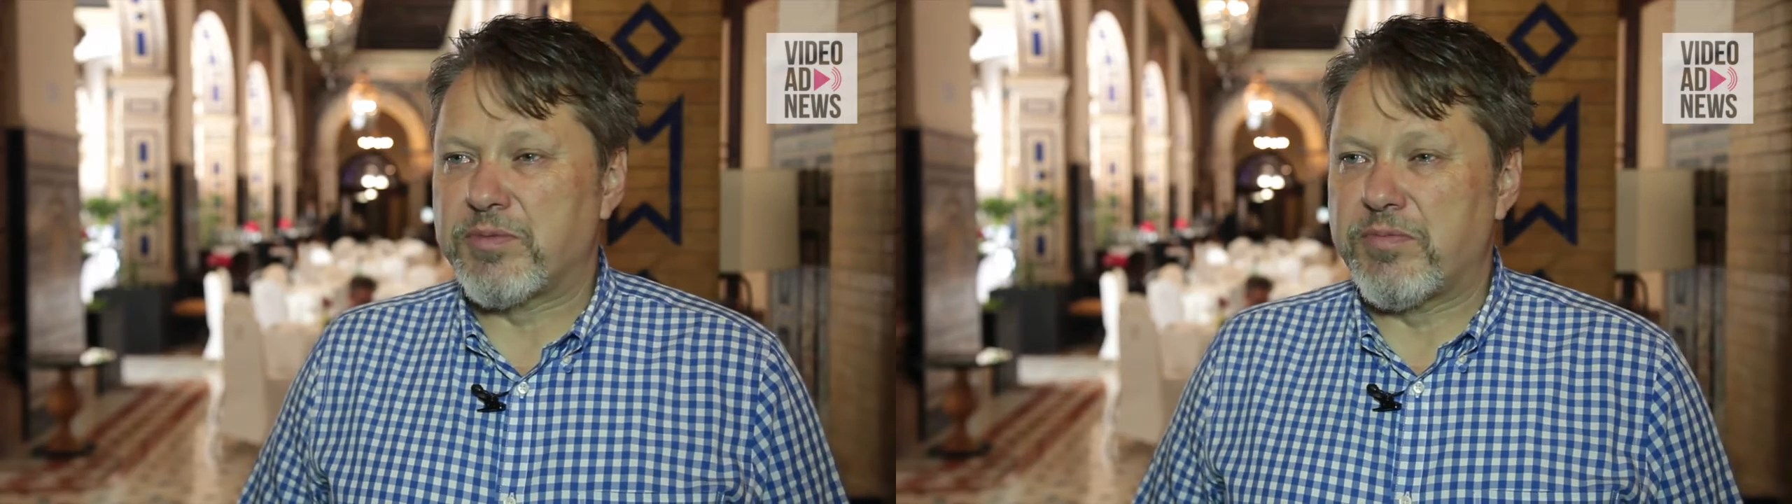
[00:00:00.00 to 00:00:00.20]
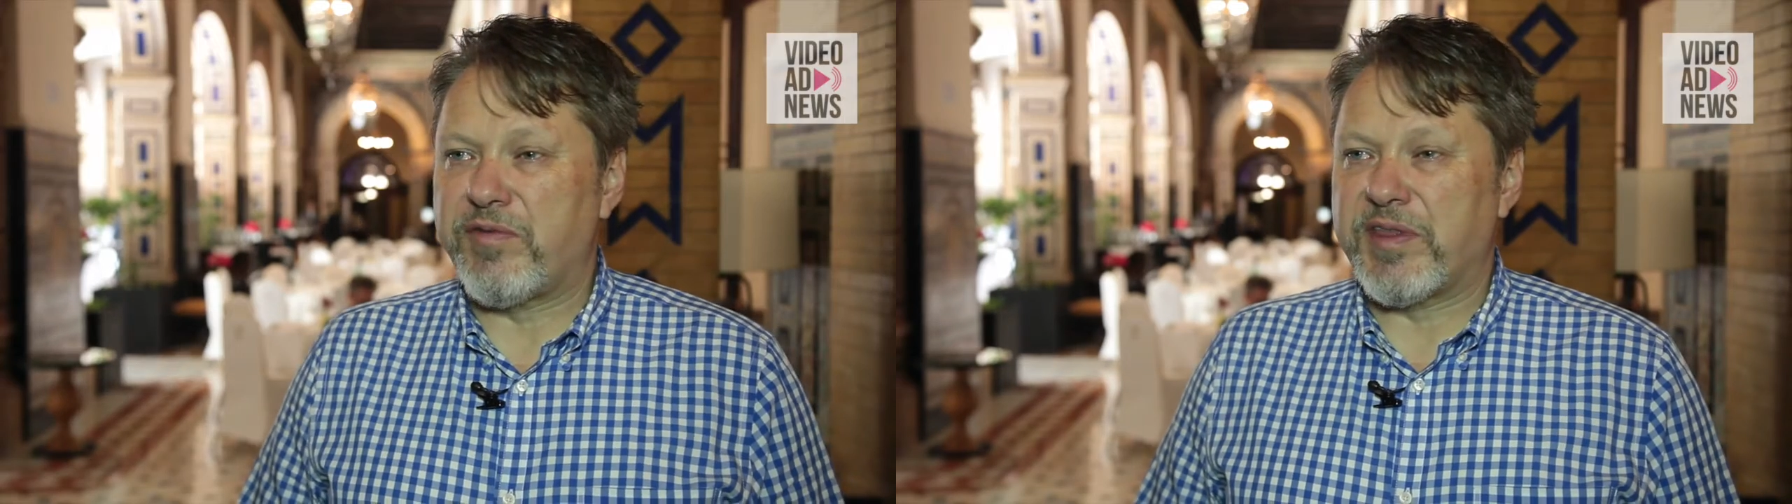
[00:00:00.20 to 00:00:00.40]

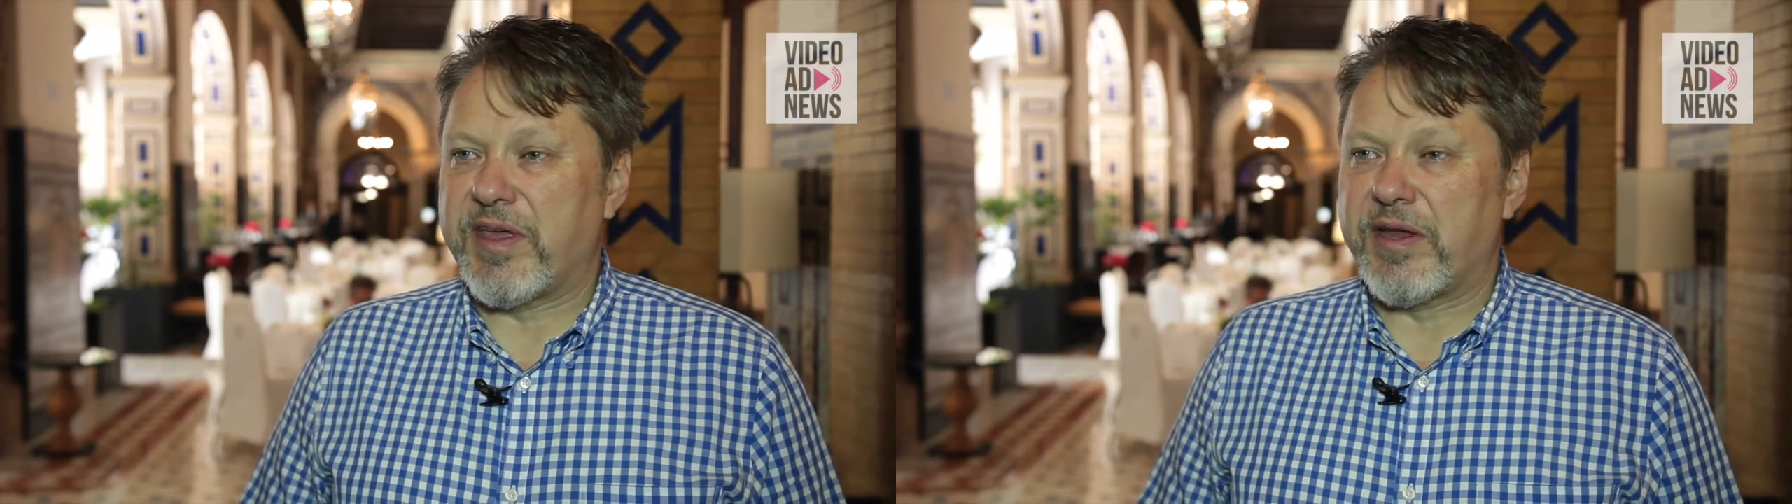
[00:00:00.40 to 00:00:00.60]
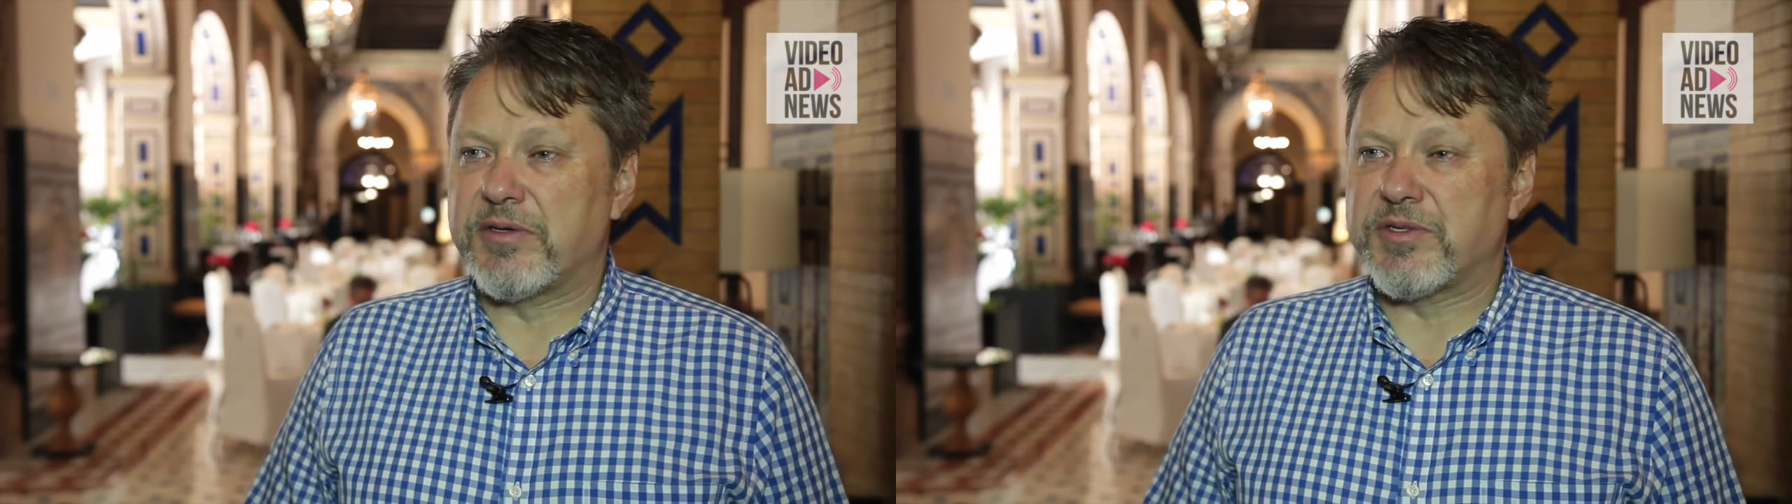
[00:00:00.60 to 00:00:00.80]
movie
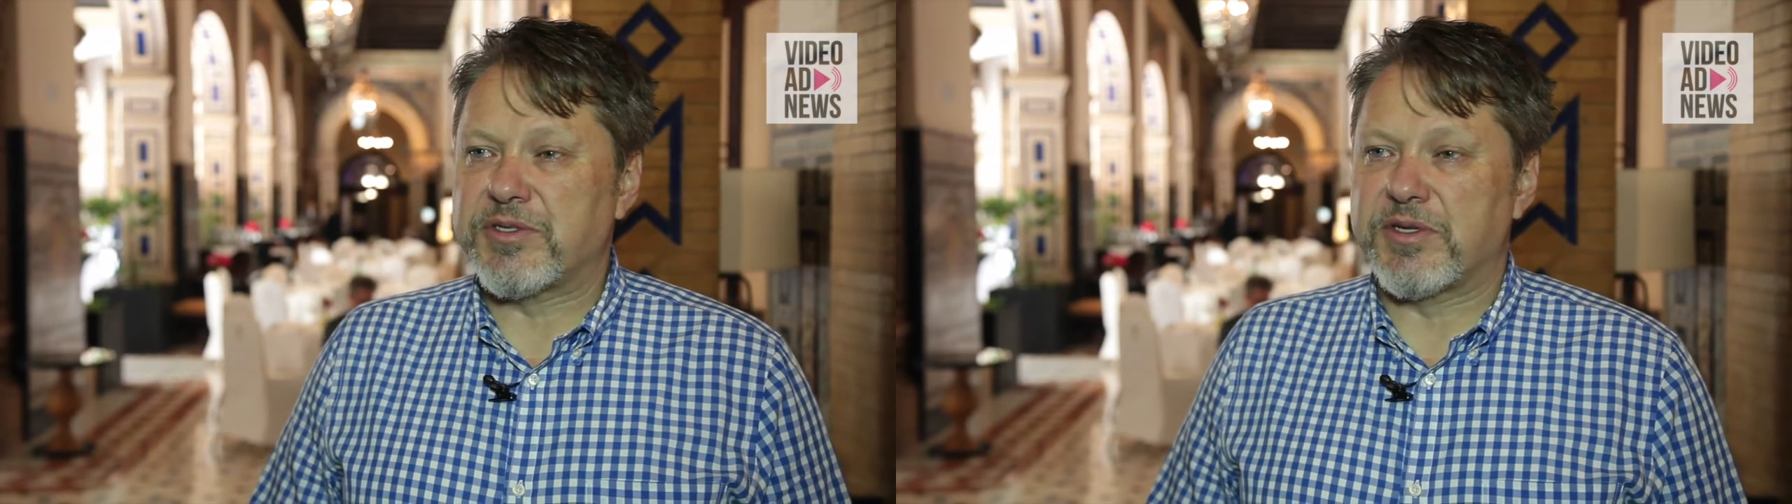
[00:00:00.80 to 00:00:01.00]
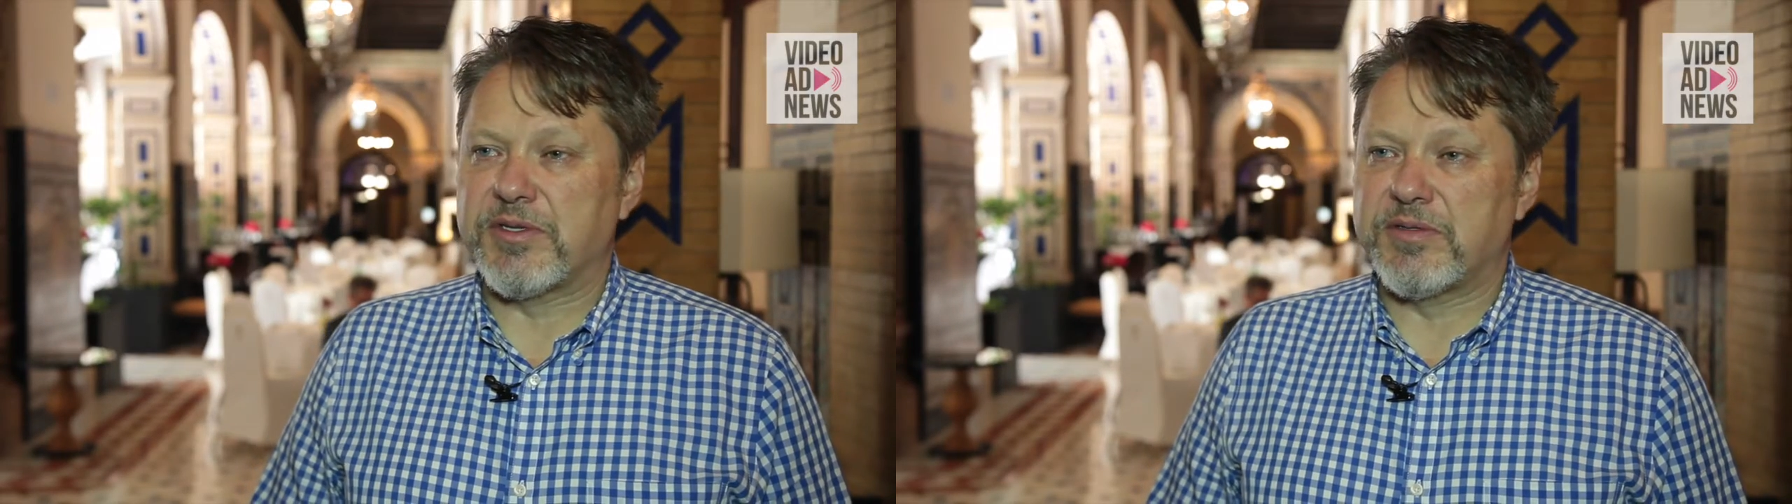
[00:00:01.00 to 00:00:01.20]
theaters
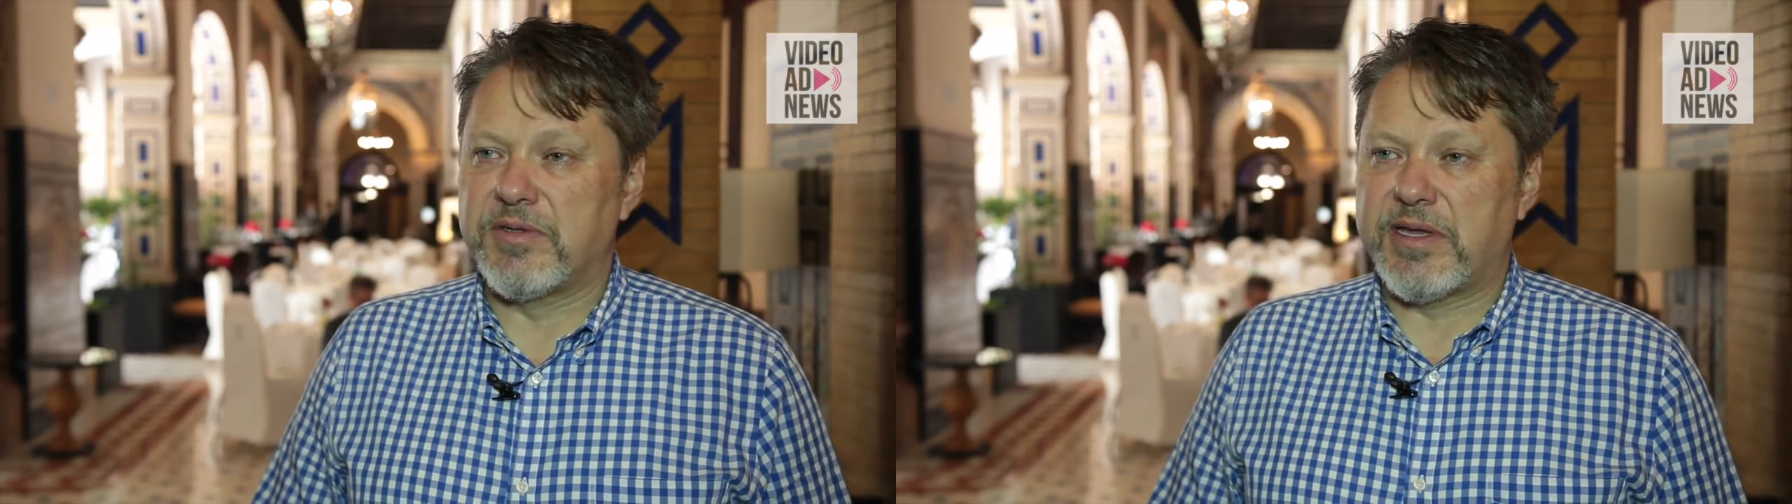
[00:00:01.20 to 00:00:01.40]
to